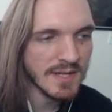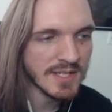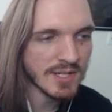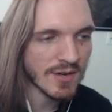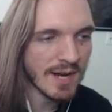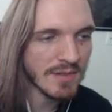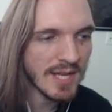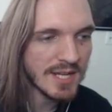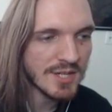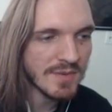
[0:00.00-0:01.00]
is to grab
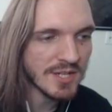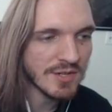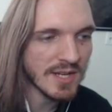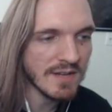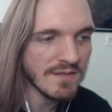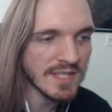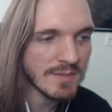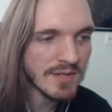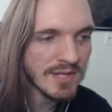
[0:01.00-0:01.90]
ledge because you get invincibility